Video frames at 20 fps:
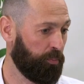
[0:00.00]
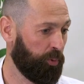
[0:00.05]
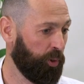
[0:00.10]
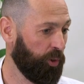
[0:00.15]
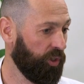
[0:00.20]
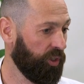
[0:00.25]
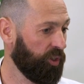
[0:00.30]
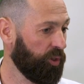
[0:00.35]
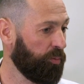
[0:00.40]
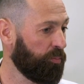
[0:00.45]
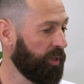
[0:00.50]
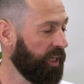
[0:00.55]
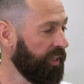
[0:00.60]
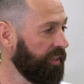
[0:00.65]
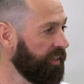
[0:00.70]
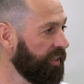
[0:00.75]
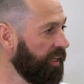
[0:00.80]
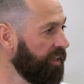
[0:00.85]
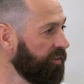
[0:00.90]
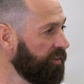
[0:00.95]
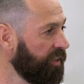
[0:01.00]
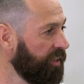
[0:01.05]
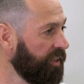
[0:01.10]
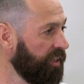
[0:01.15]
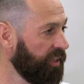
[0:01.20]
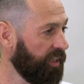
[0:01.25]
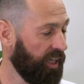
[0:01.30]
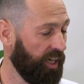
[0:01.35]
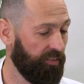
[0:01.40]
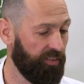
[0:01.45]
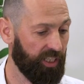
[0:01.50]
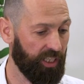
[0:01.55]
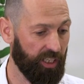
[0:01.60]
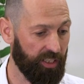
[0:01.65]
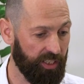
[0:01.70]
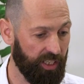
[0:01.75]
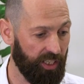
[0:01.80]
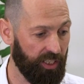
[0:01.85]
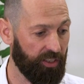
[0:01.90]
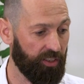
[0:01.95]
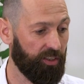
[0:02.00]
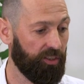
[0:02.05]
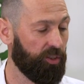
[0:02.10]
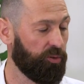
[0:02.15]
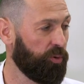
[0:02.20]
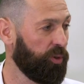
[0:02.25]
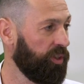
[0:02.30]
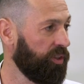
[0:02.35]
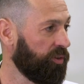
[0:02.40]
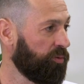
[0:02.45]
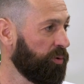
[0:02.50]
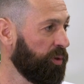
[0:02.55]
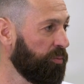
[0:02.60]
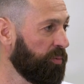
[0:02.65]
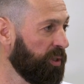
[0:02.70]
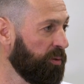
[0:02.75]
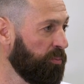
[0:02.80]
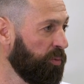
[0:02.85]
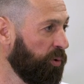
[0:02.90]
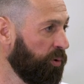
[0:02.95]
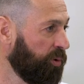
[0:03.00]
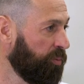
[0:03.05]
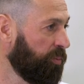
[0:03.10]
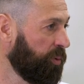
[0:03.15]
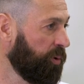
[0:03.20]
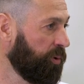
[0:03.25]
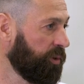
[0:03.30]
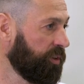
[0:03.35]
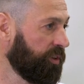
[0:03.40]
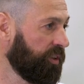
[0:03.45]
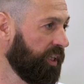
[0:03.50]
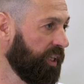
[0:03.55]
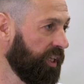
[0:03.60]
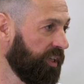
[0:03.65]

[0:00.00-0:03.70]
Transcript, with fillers: Putting your brand out there and having a take on the world will be more important than